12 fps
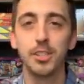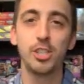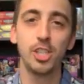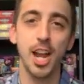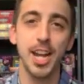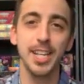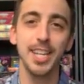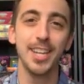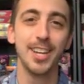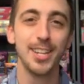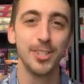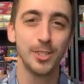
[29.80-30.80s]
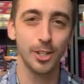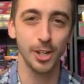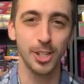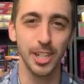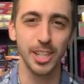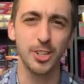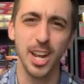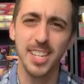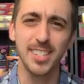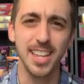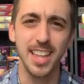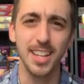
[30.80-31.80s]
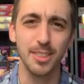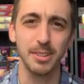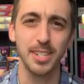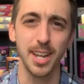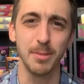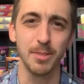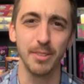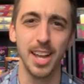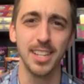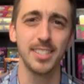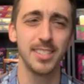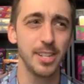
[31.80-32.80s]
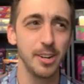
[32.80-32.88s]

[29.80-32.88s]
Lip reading: shiny searching. Try to say that three times fast.